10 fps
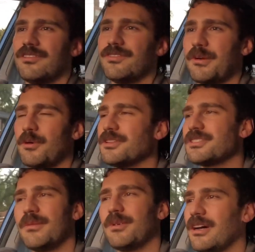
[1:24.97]
They weren't
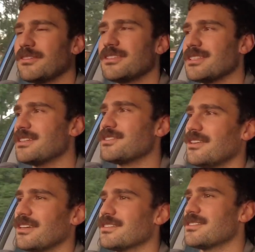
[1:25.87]
someone else's Easter
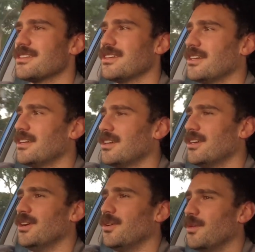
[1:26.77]
eggs.
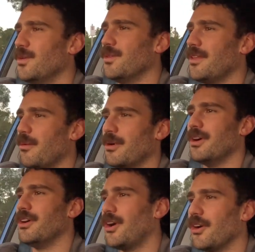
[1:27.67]
They
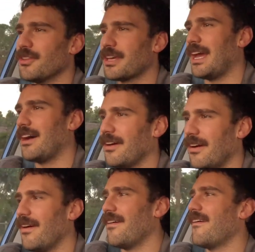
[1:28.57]
were on the counter,